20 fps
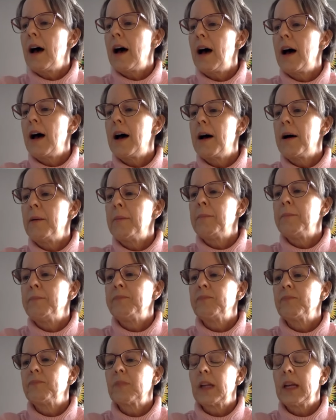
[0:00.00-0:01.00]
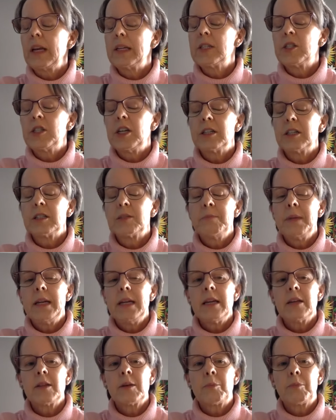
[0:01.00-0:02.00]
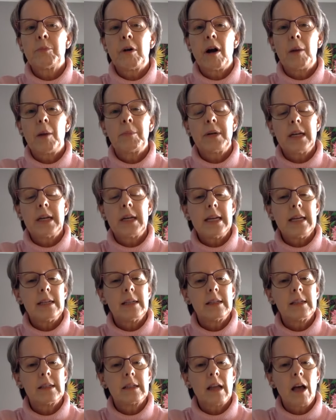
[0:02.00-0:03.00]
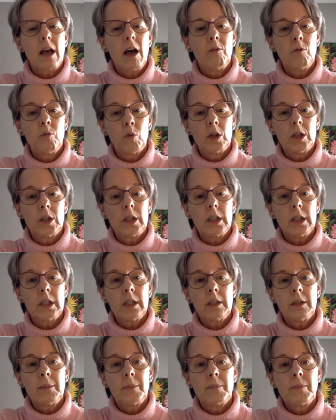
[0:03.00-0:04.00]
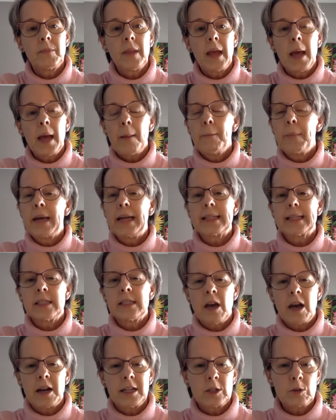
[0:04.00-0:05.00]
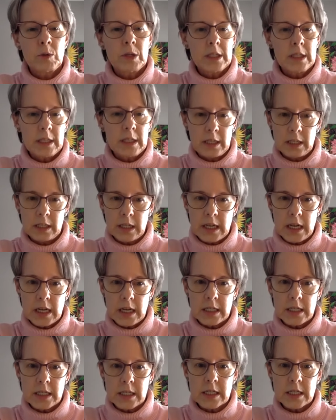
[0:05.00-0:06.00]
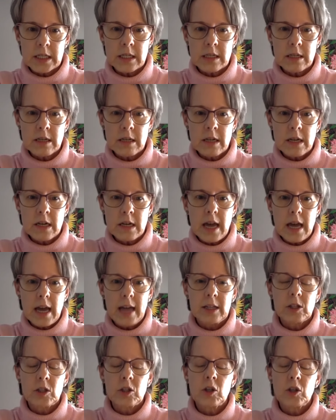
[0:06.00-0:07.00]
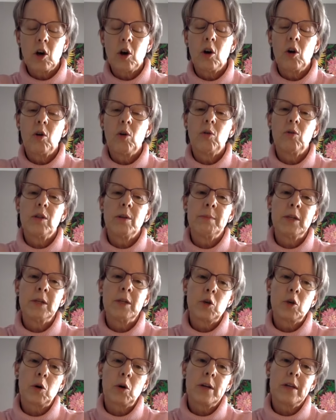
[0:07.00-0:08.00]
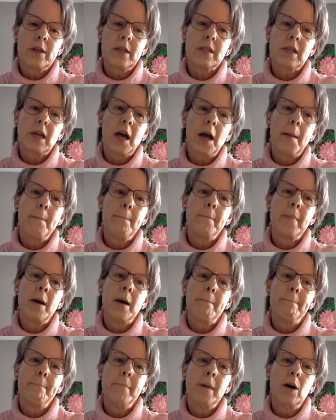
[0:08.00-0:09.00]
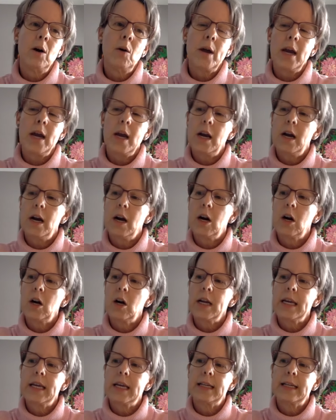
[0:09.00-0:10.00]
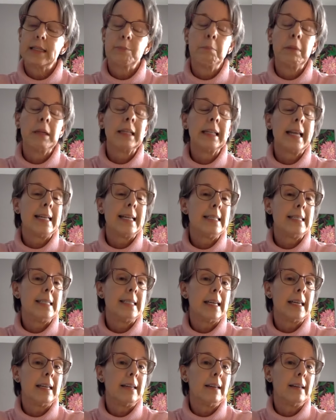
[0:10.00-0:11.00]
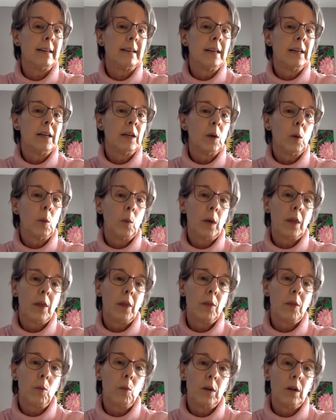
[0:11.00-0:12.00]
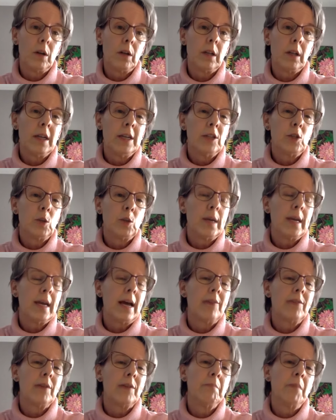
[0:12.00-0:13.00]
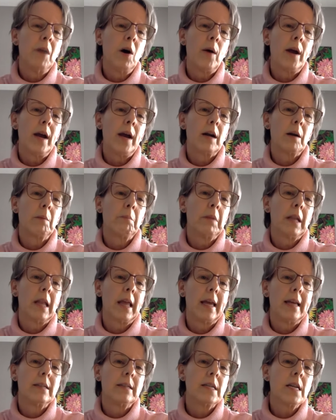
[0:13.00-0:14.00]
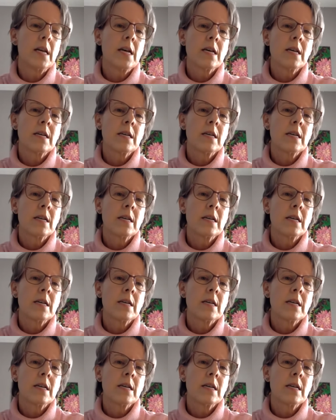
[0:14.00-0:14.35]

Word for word: Um, it shares many of the properties of wool, but it's not as resilient. And so the majority of the time, mohair is blended with wool. Do we have a mohair blend?